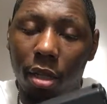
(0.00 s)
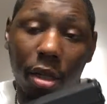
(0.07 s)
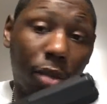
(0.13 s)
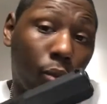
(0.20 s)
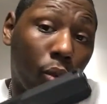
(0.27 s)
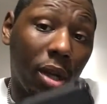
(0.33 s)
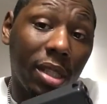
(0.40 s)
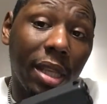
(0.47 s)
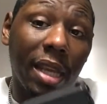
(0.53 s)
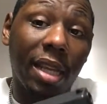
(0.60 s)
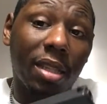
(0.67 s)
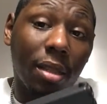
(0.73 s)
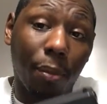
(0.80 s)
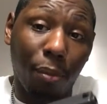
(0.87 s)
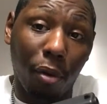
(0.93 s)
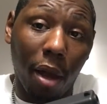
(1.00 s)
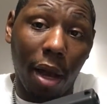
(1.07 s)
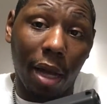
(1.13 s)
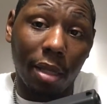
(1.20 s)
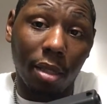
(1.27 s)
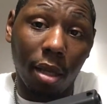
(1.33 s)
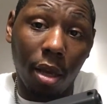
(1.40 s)
Because once they get
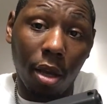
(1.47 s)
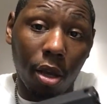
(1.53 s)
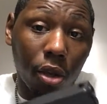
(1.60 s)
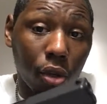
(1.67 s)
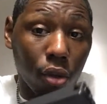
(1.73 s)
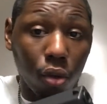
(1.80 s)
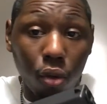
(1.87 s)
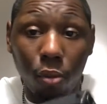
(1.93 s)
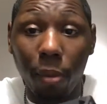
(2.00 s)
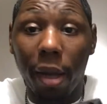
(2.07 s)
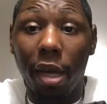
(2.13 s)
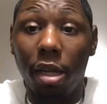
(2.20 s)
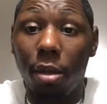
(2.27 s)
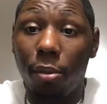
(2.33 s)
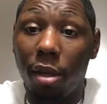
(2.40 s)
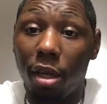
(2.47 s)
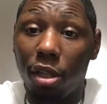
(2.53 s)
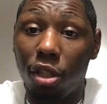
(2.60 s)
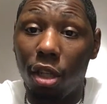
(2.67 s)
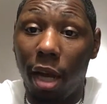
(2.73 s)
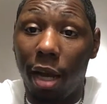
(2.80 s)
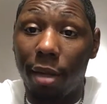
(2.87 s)
surprised, you might end up getting
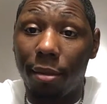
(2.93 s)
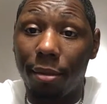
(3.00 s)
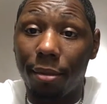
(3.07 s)
shot.